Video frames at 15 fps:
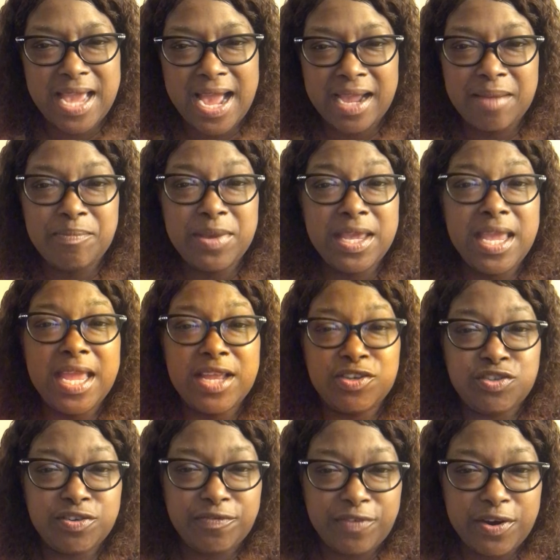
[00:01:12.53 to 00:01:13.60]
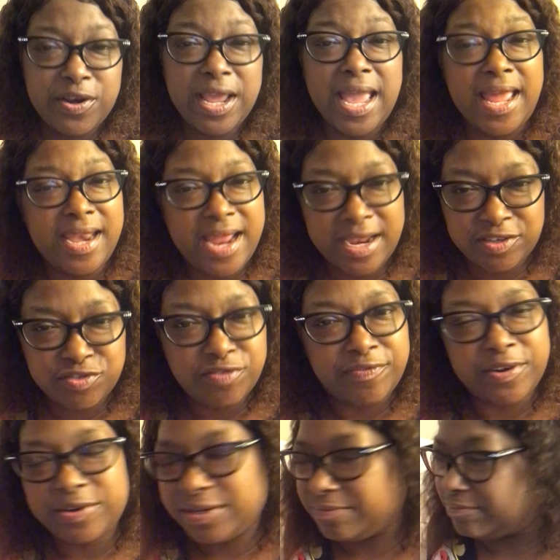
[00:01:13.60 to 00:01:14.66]
I could be introverted and
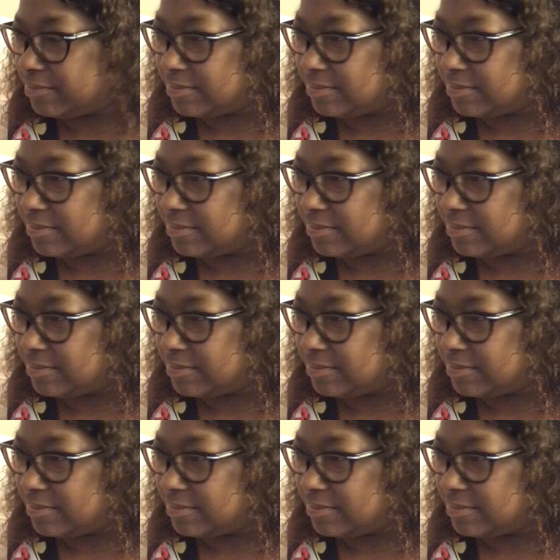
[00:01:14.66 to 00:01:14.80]
extroverted.